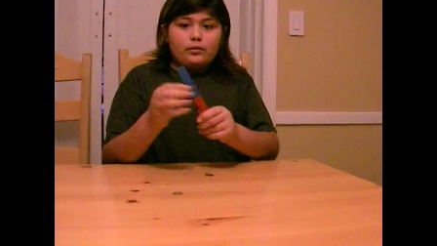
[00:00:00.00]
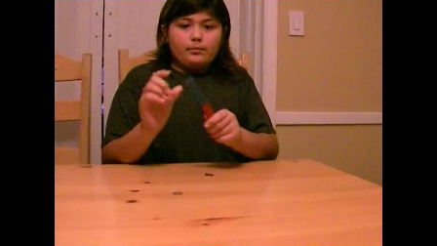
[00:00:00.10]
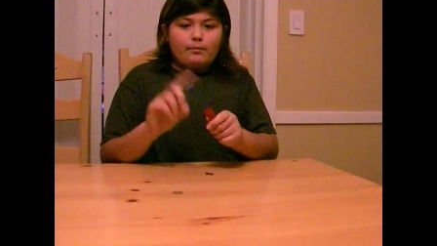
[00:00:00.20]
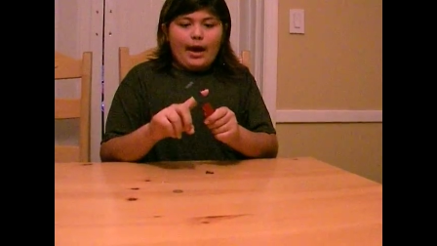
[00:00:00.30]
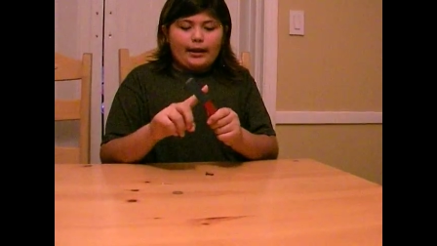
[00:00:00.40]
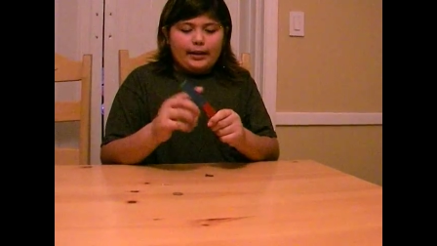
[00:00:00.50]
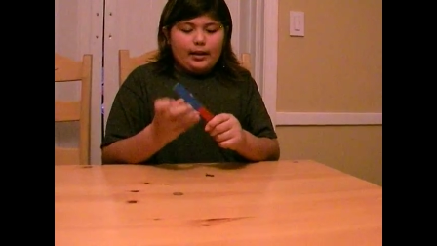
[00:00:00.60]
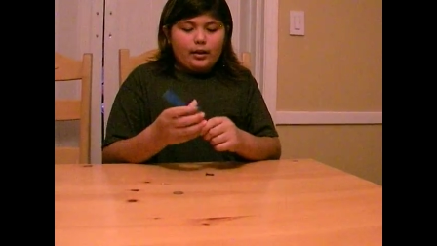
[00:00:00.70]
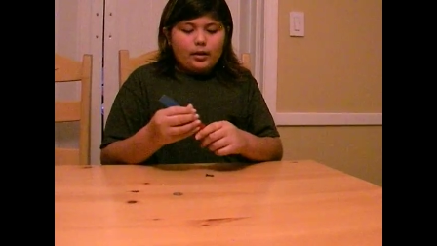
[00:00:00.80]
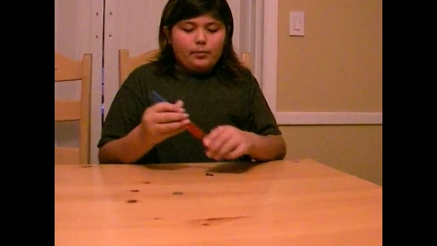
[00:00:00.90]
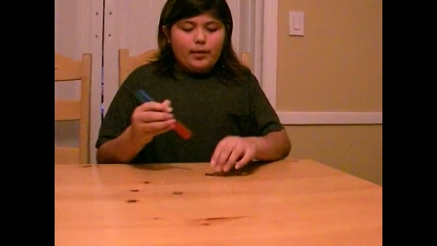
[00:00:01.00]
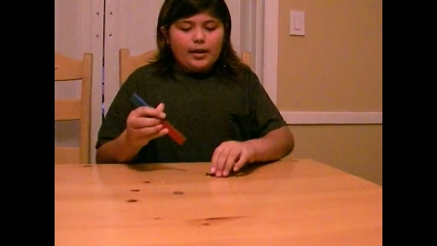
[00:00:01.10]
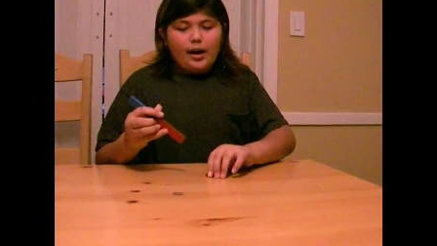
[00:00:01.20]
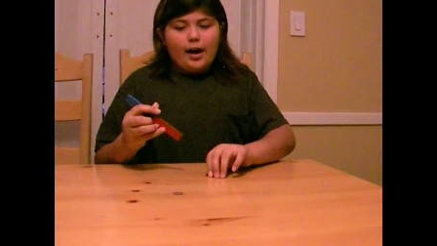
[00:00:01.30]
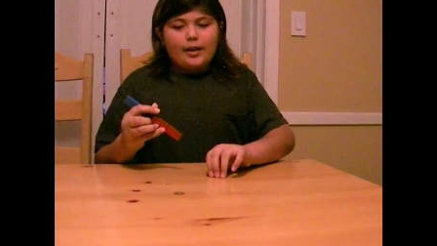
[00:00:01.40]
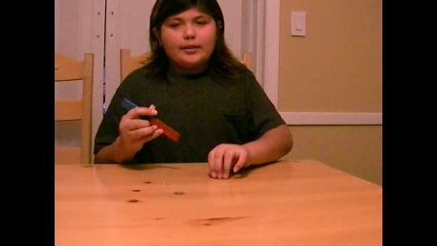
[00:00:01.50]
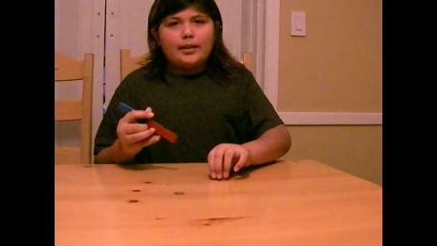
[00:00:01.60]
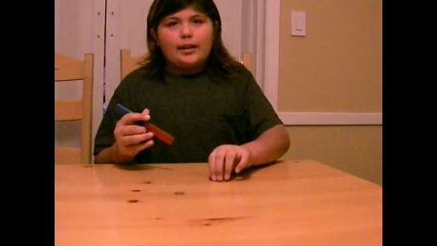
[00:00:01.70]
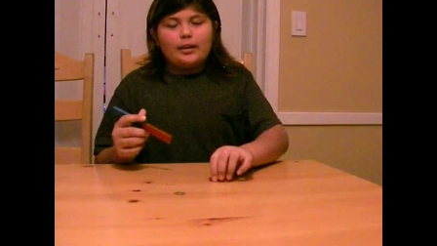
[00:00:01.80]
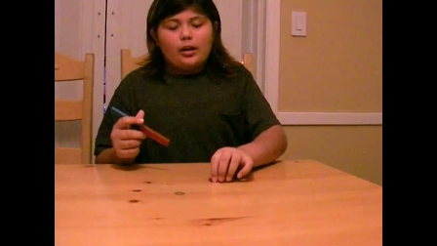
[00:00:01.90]
magnet because
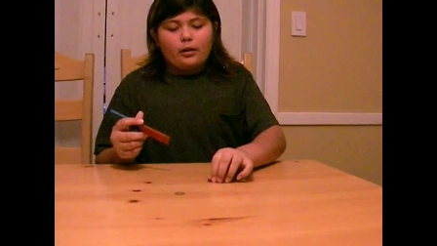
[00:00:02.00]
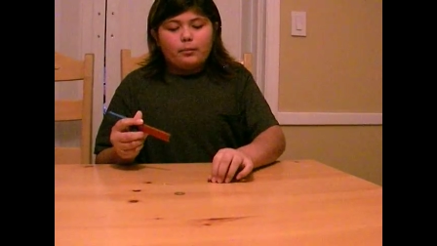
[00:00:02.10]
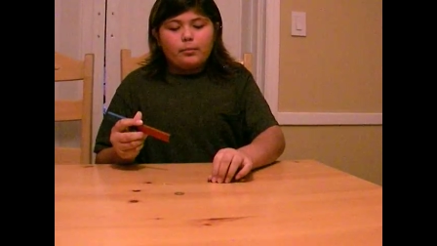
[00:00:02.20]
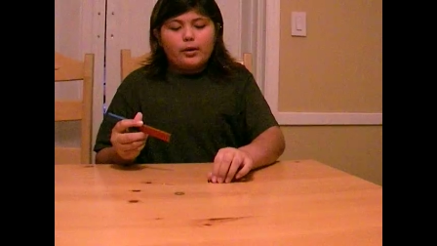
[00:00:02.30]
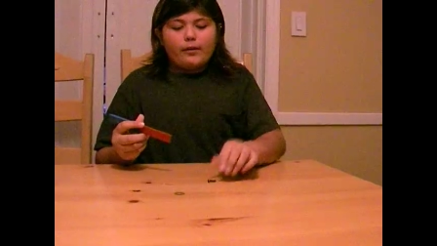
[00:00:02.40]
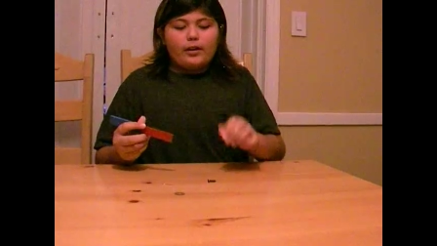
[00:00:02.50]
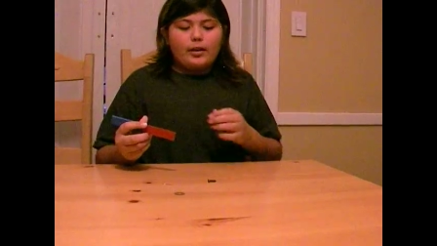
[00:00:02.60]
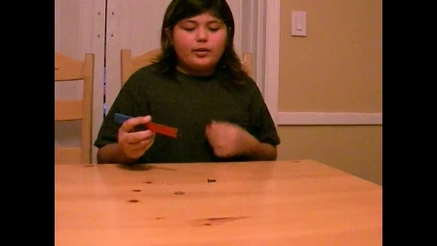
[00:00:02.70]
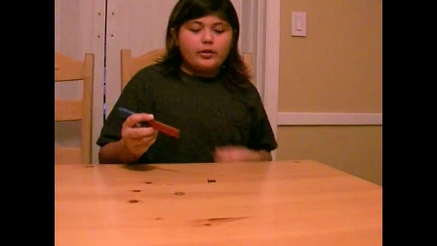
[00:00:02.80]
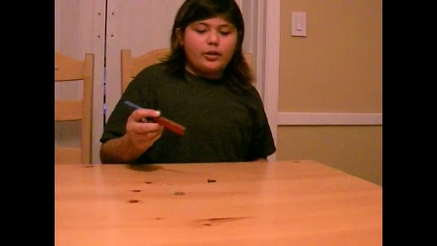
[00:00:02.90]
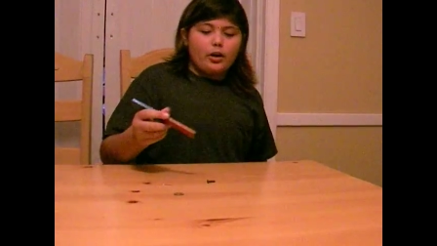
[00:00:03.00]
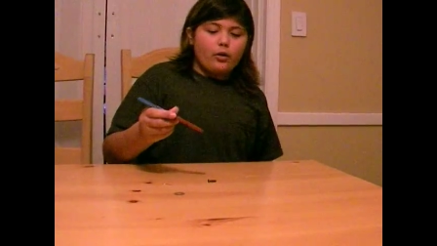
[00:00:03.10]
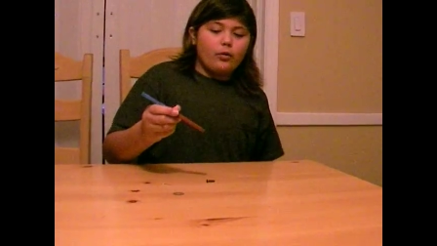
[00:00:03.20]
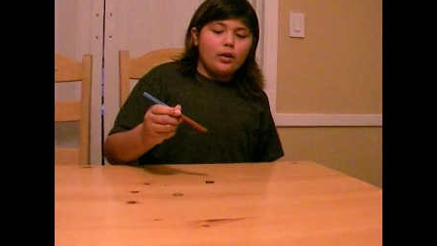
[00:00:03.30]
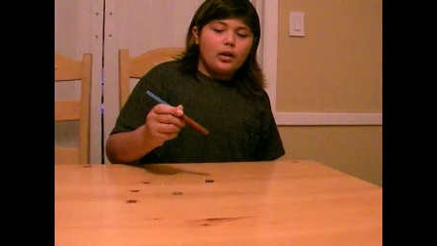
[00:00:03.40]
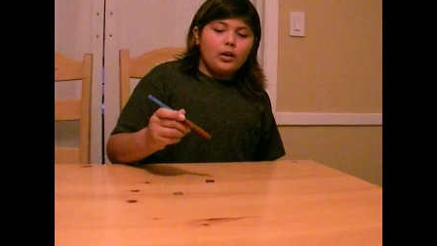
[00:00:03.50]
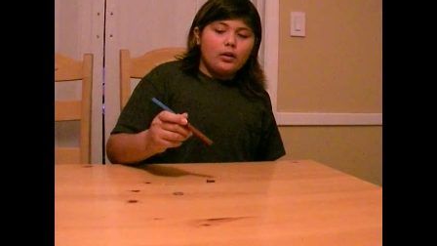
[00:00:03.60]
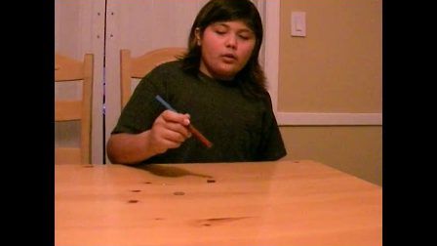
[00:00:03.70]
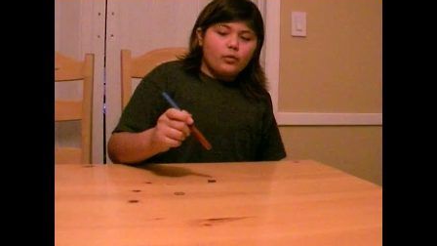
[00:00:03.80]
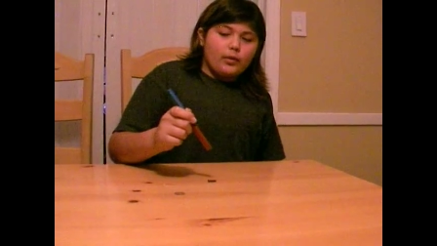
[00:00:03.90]
in our previous show
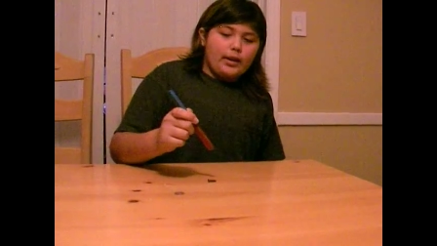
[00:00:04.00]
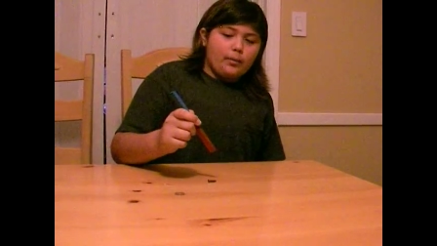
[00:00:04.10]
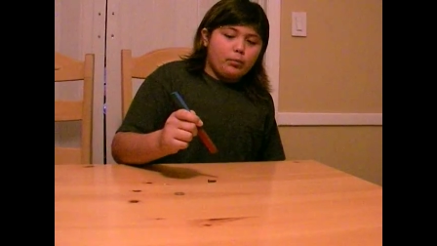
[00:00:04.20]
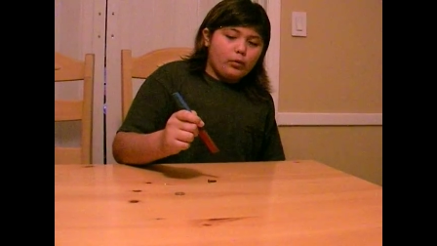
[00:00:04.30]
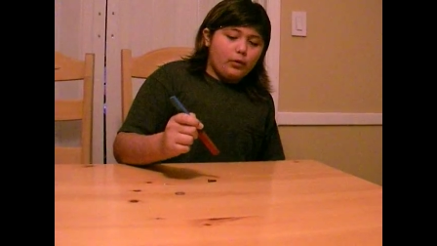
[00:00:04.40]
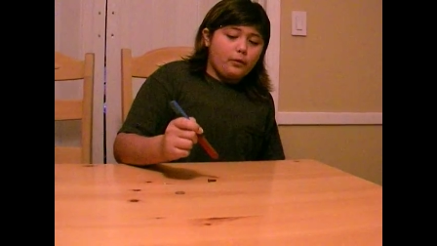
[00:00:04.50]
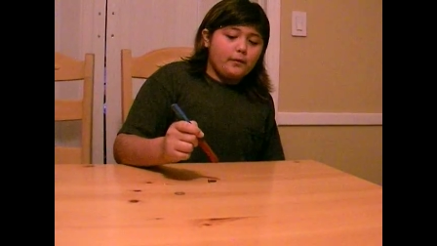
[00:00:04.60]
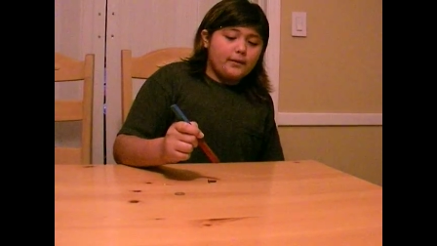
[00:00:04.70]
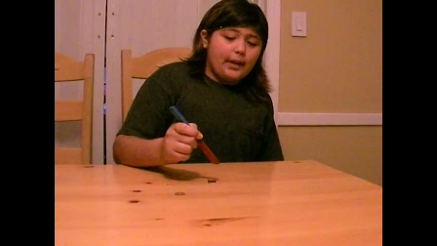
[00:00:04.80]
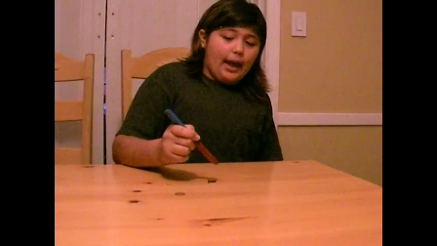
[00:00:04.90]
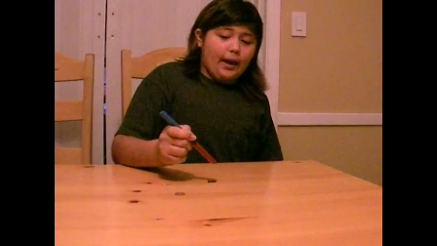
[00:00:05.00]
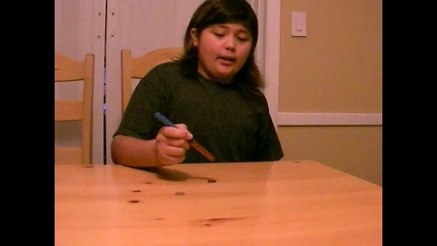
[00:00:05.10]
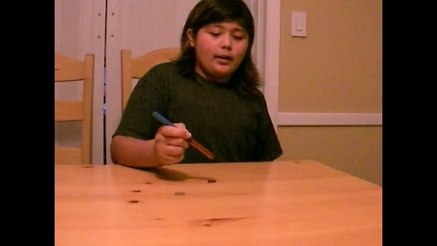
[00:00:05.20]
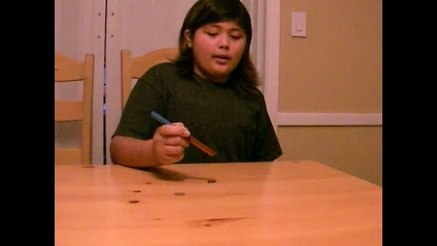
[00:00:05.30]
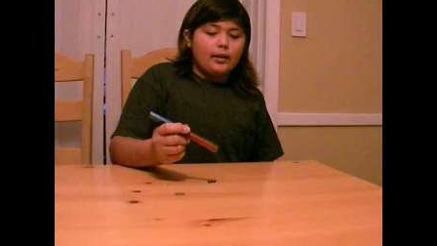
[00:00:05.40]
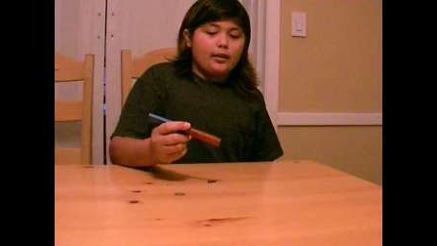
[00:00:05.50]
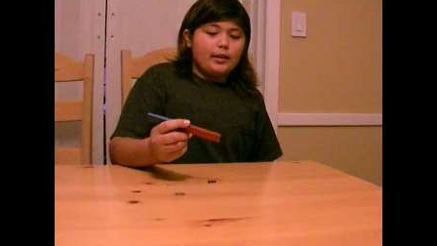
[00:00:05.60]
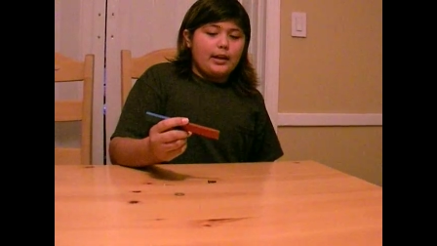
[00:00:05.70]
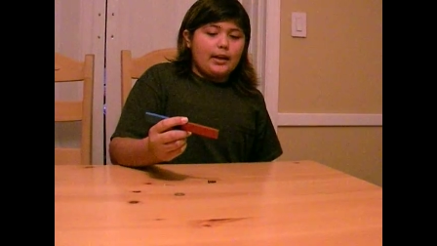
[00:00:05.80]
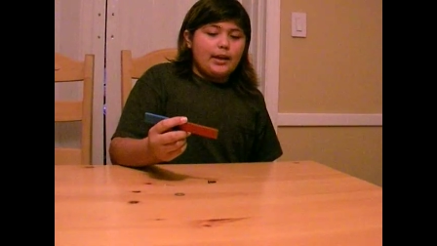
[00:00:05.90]
we proved that
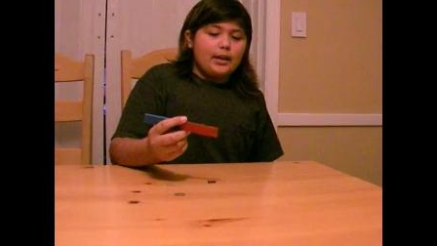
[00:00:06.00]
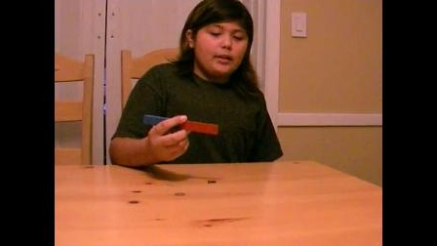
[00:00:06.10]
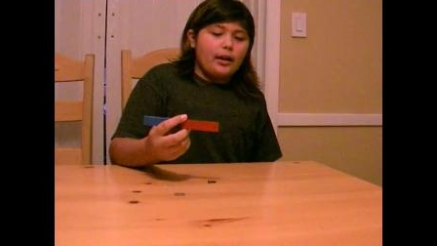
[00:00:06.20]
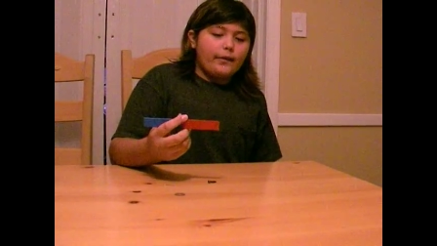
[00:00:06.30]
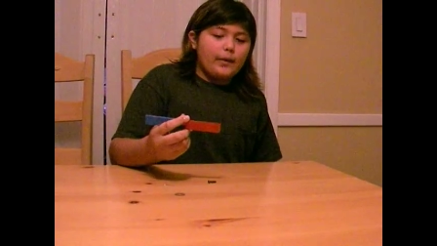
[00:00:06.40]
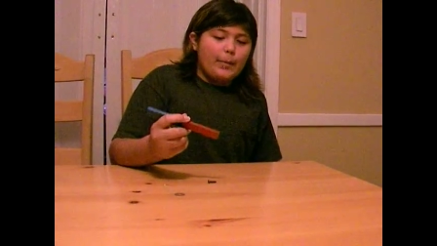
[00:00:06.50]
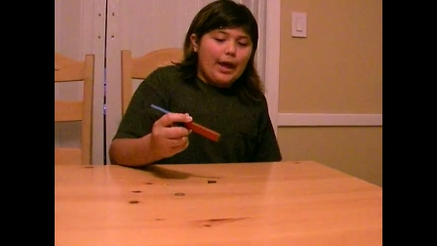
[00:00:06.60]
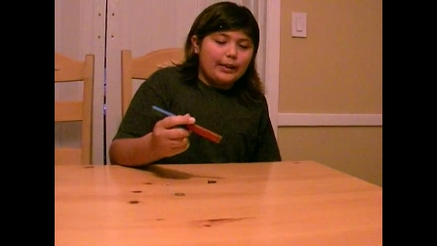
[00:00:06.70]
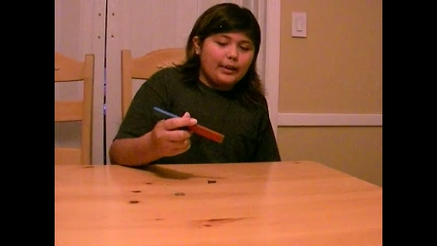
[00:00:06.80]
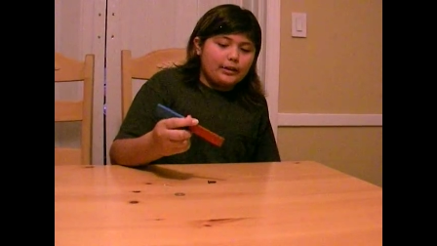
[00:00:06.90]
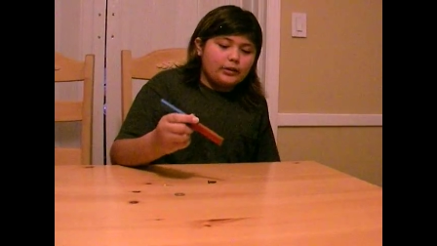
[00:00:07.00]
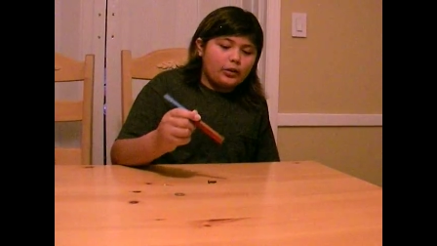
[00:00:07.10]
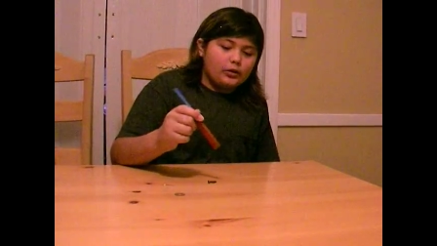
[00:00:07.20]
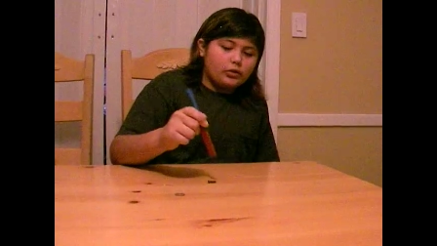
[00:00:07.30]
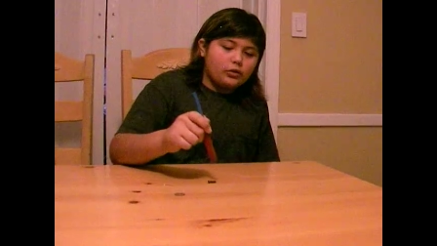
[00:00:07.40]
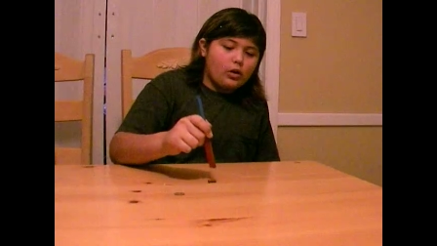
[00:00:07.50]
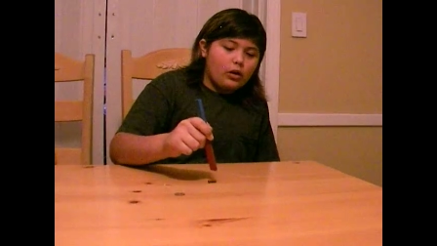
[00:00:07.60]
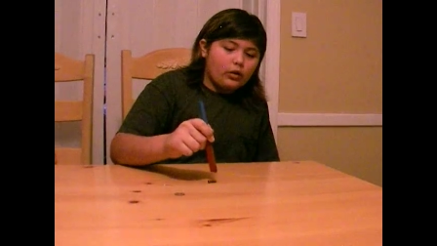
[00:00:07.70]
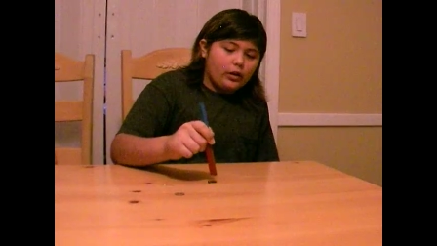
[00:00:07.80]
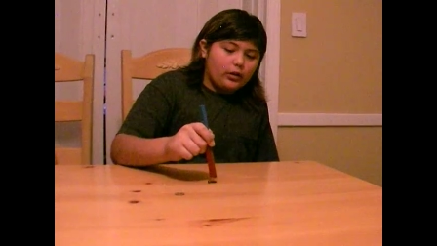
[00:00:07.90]
the end of the magnets are stronger.